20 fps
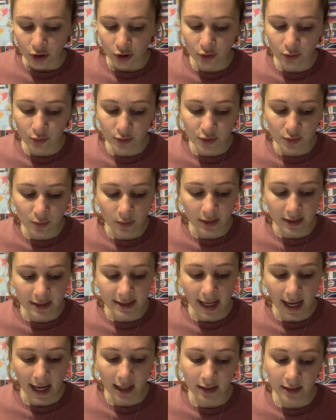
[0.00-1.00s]
Use what
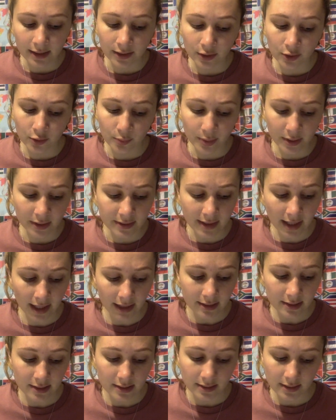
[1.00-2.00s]
talent you
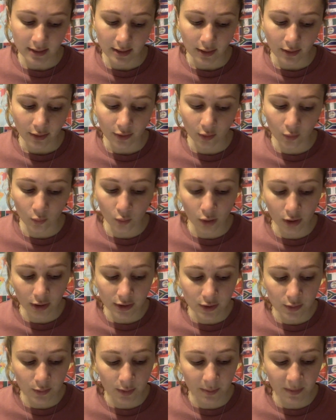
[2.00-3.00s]
possess. The
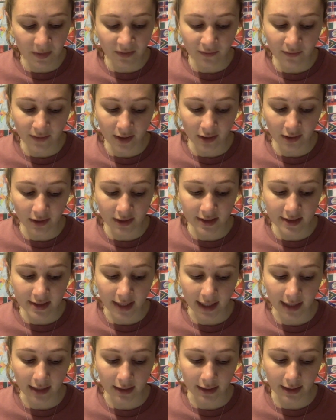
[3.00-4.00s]
woods would be very
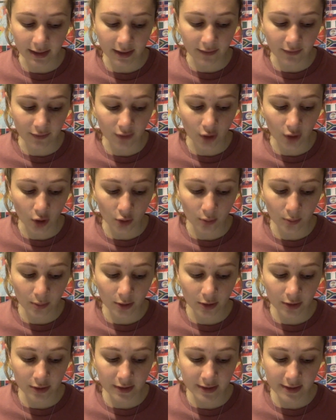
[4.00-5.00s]
silent if no
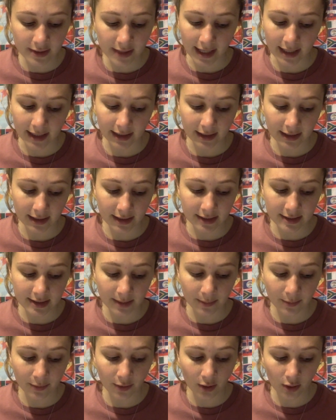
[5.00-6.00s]
birds sang
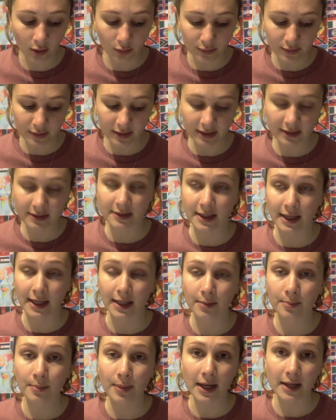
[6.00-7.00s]
except those that
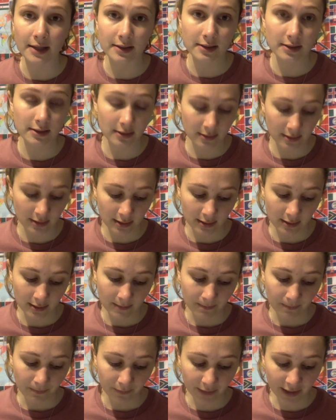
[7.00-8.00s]
sang best.
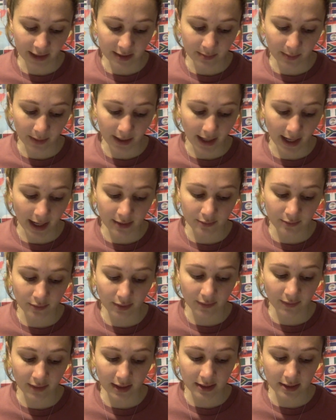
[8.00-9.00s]
And that's by Henry
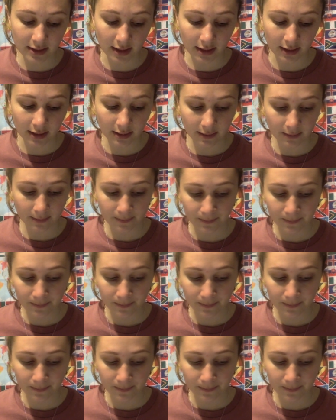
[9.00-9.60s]
Van Dyke.